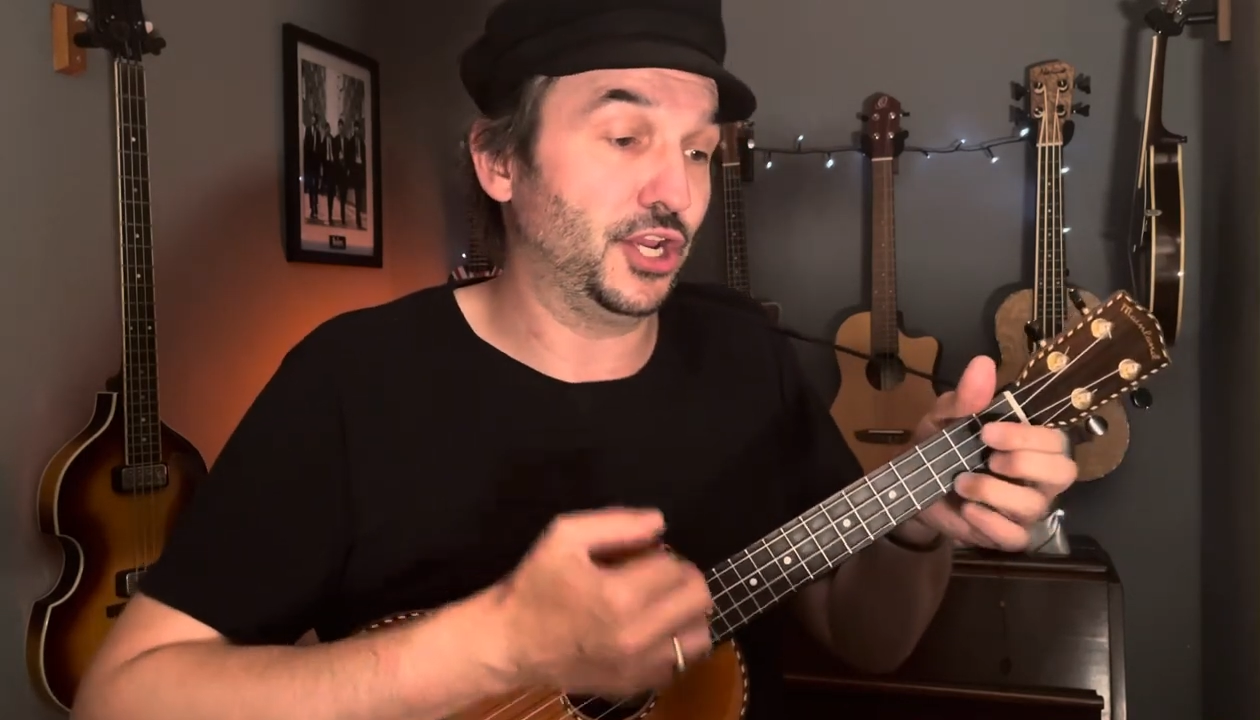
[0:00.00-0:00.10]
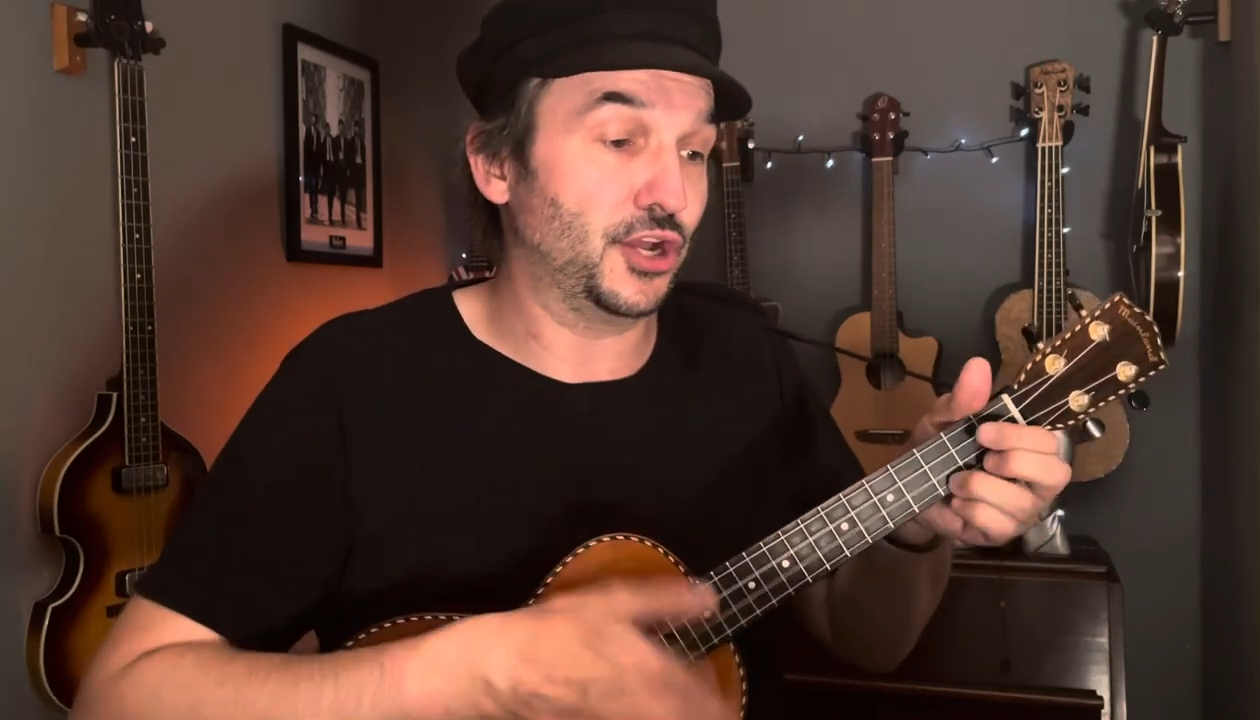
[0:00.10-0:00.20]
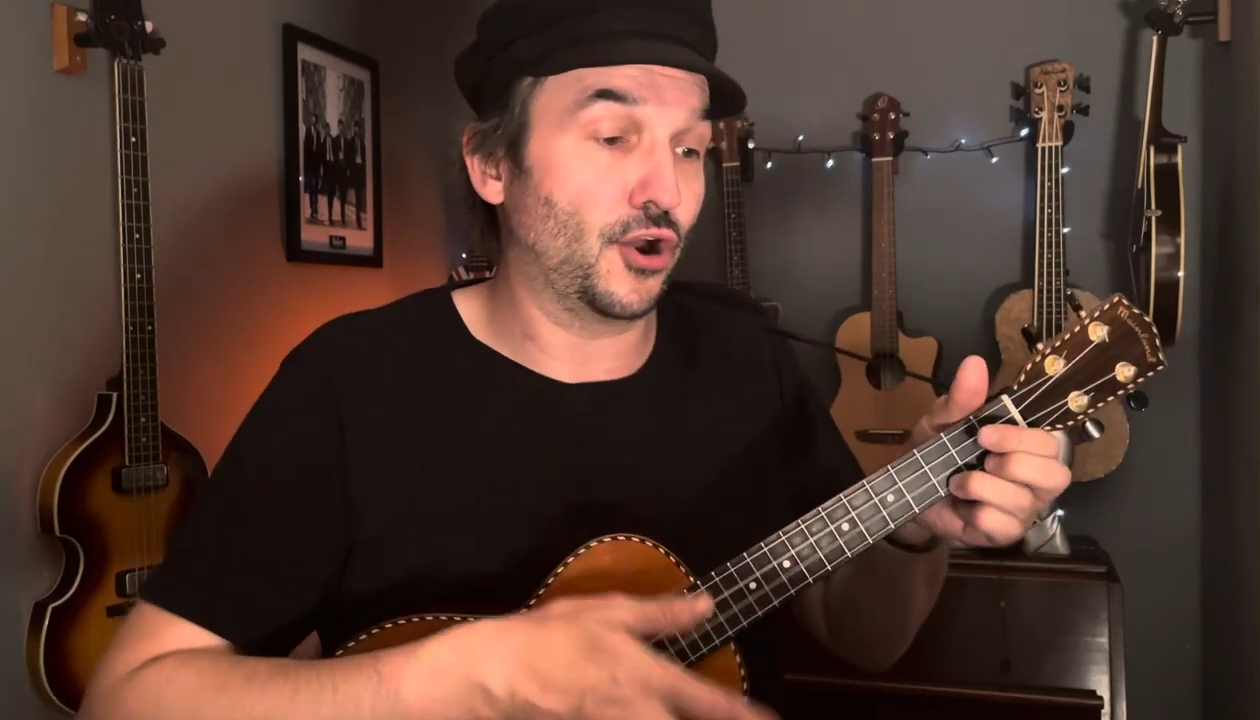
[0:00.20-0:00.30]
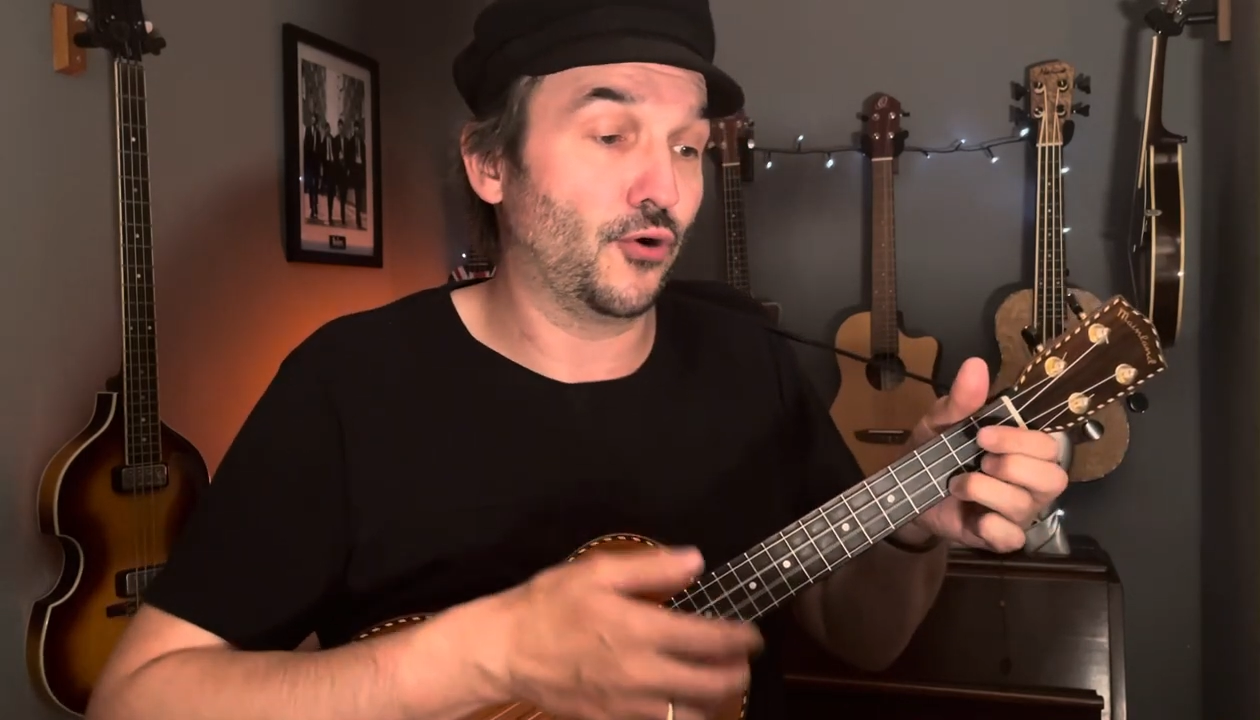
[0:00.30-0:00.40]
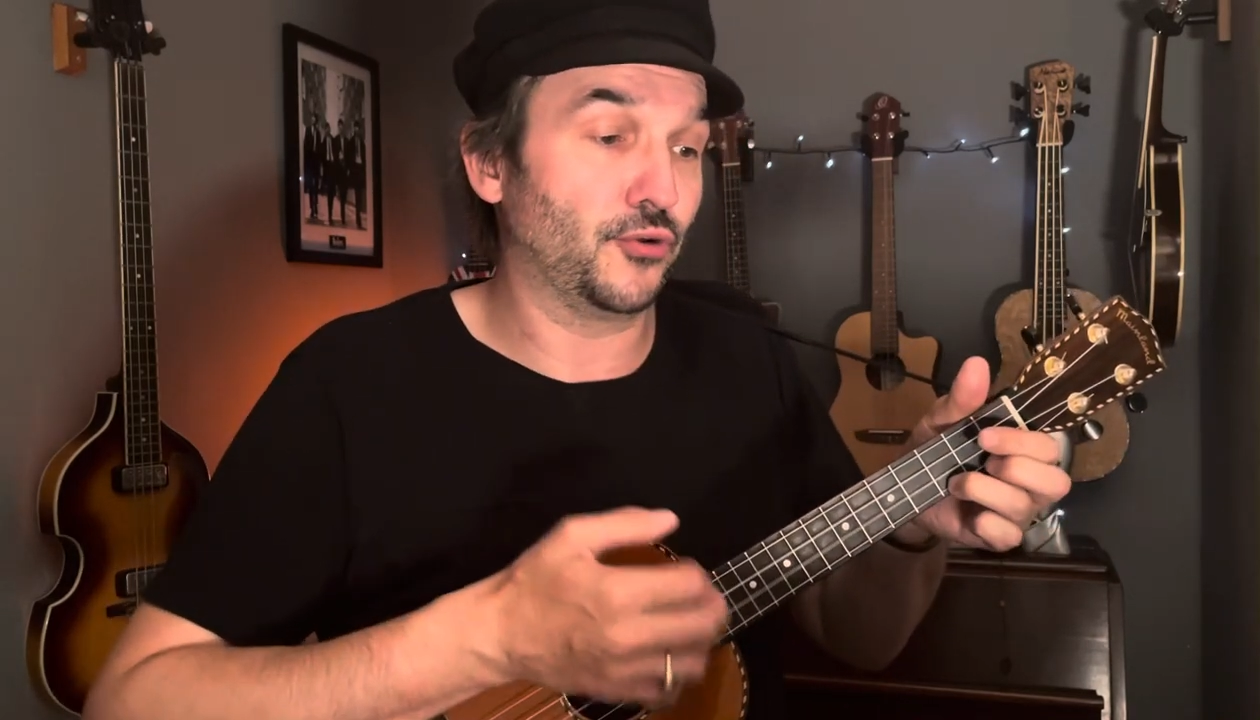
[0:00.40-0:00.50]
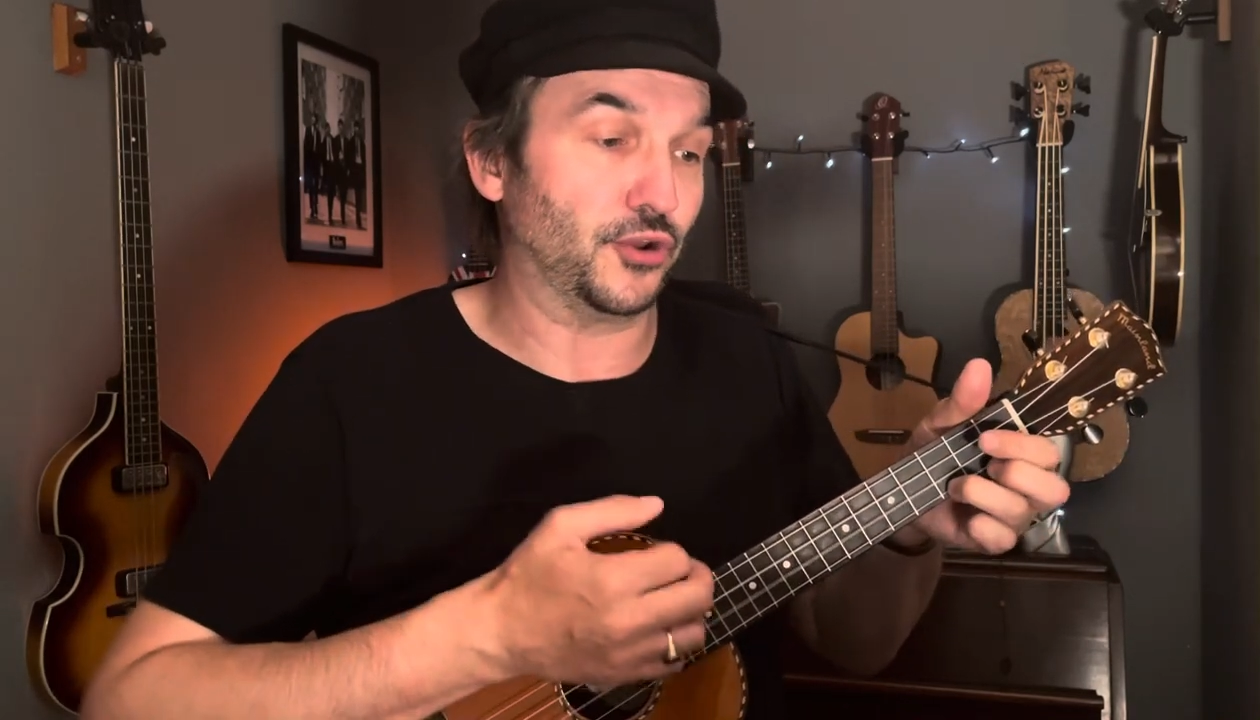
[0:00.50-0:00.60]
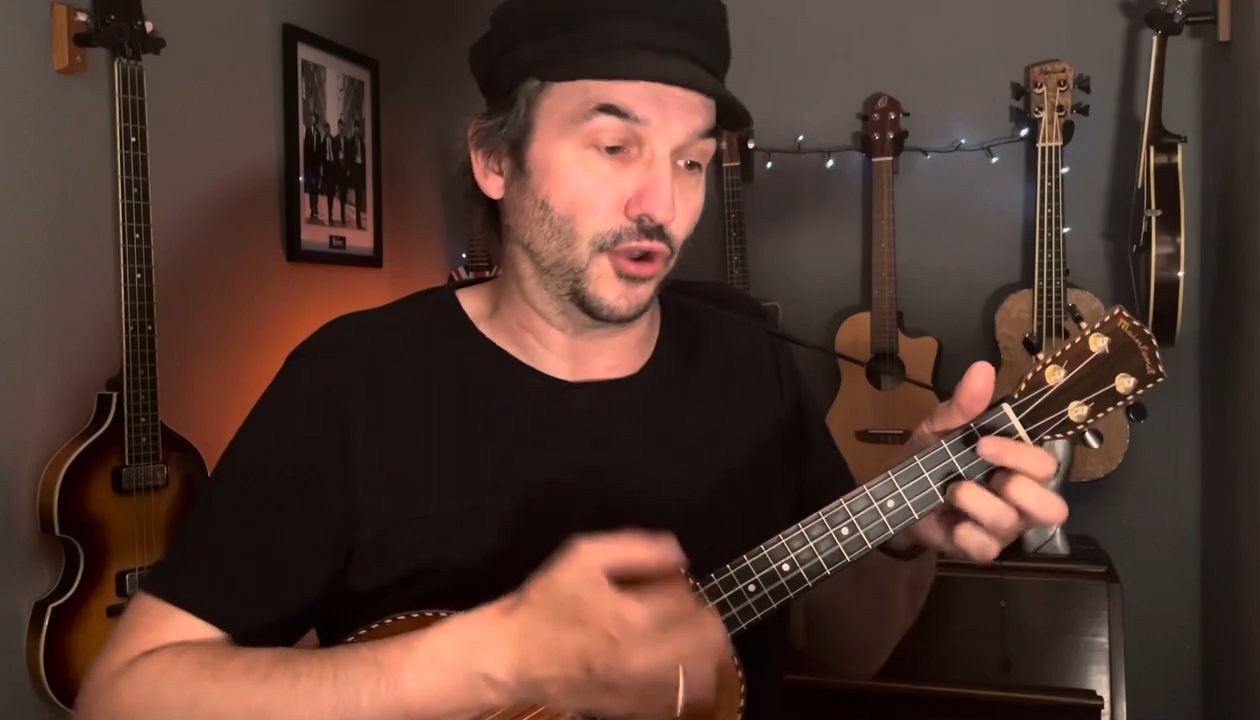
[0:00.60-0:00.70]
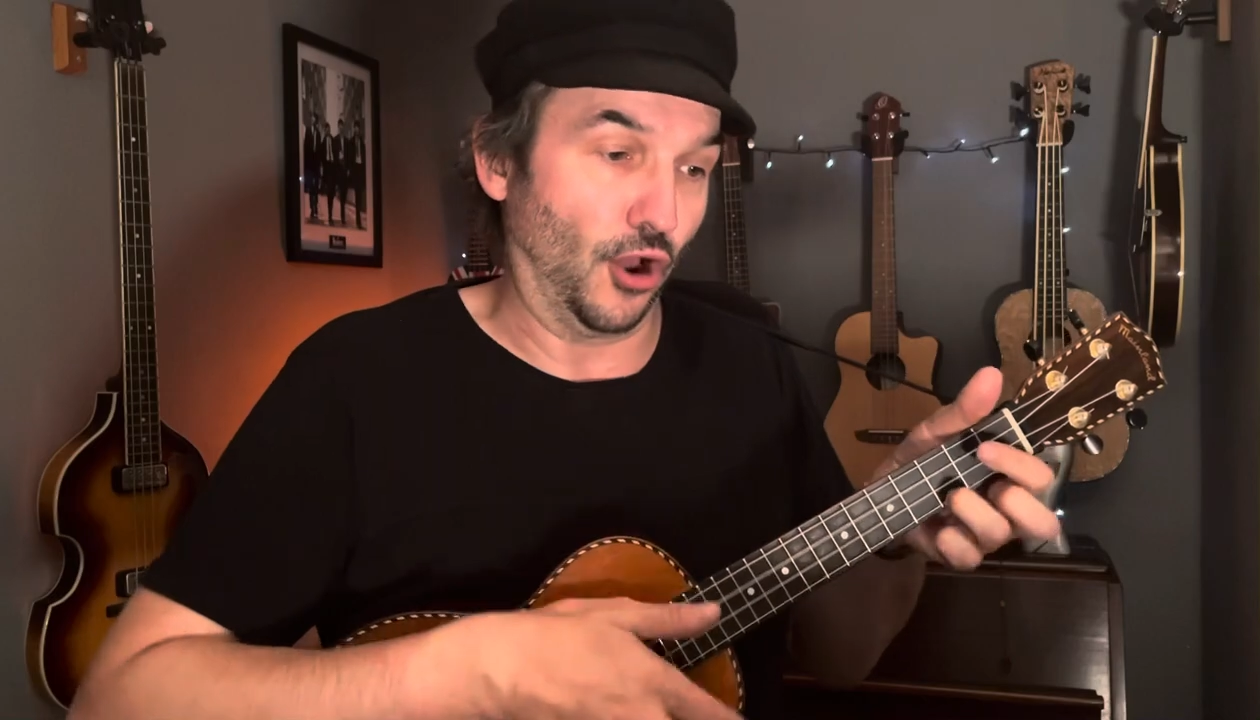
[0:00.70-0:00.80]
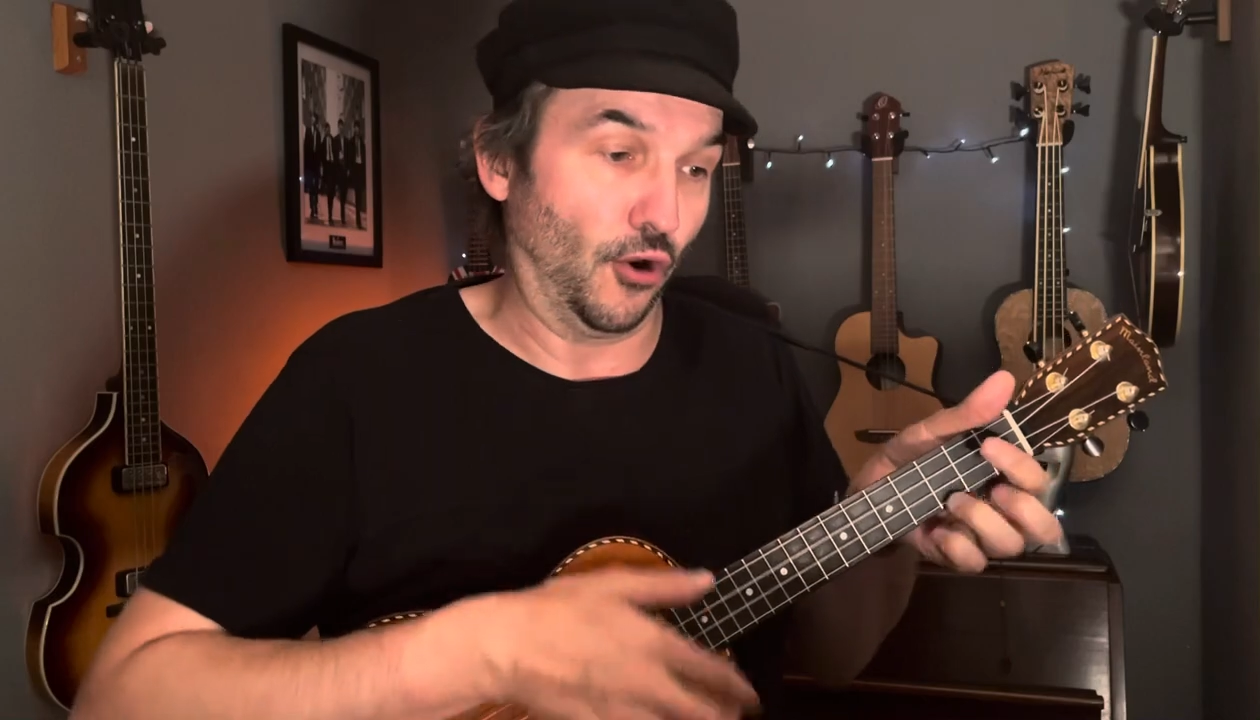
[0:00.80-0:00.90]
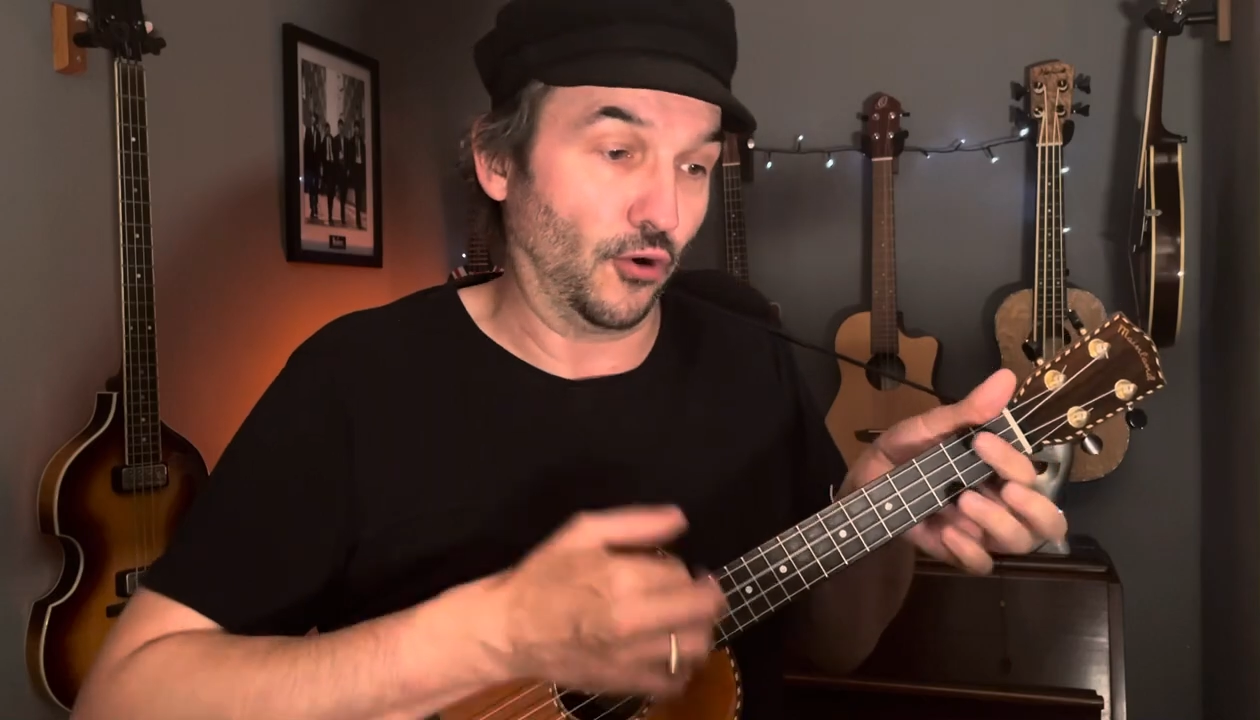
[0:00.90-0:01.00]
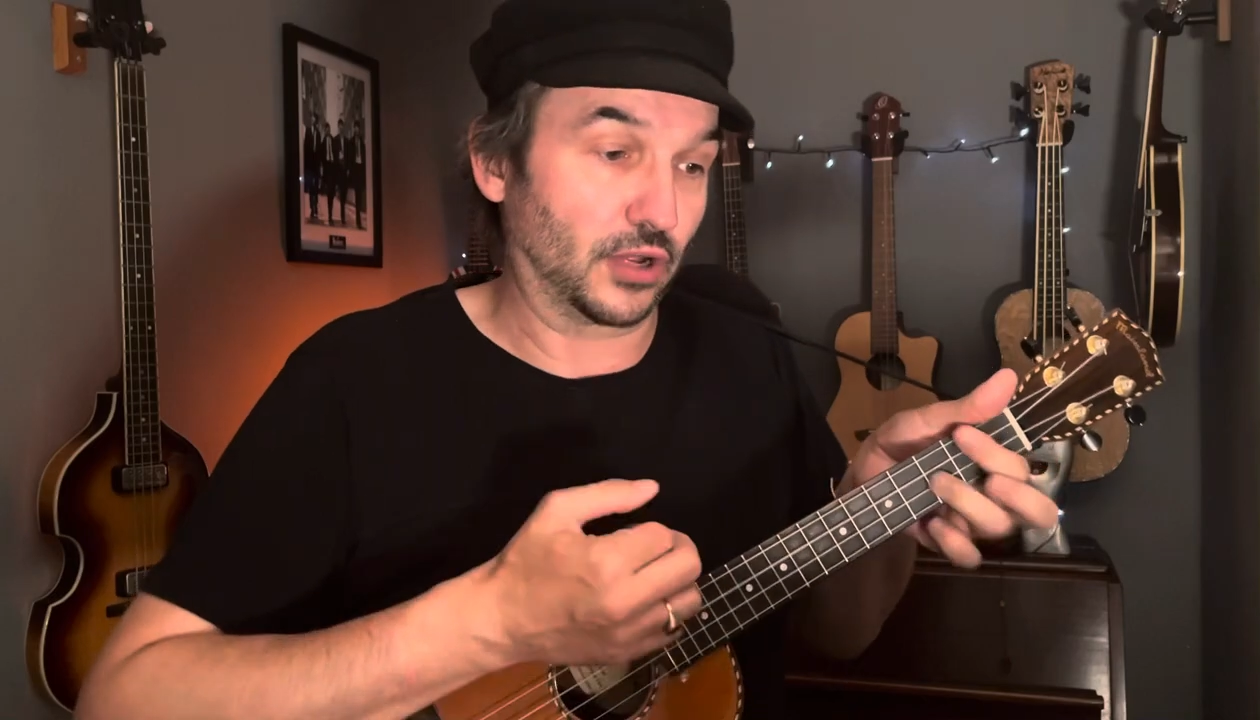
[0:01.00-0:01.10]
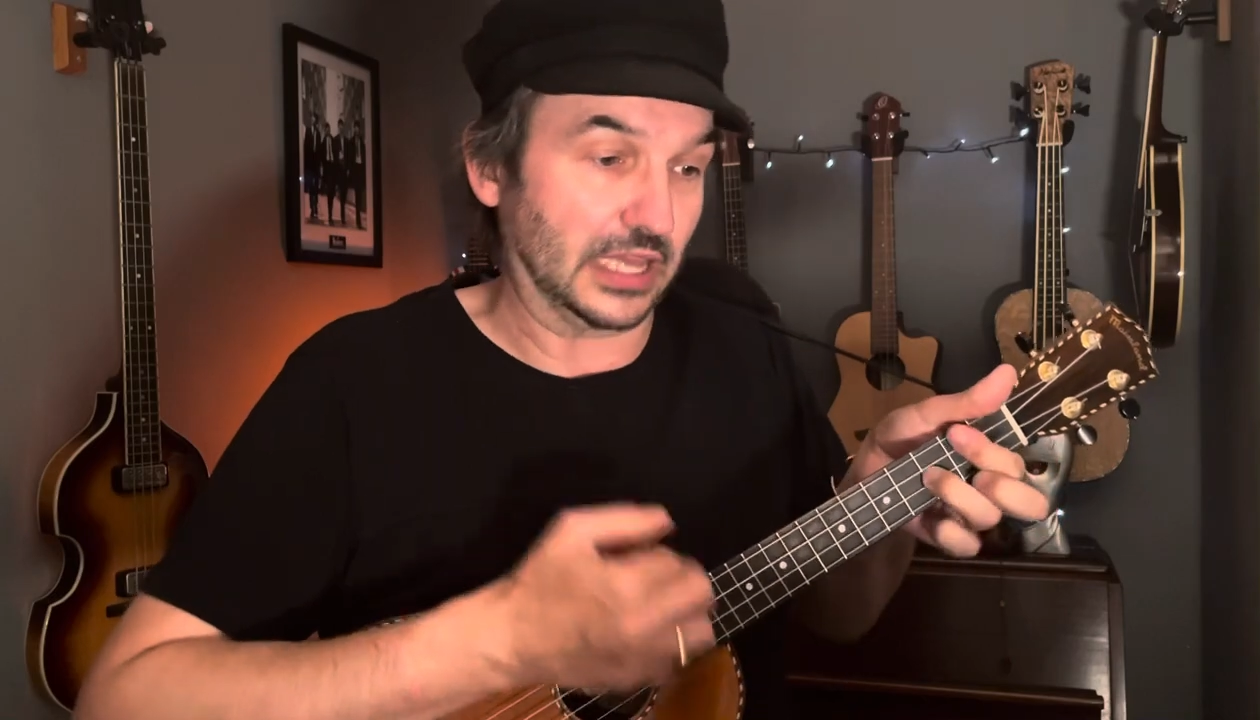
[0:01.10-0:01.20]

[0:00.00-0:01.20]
don't know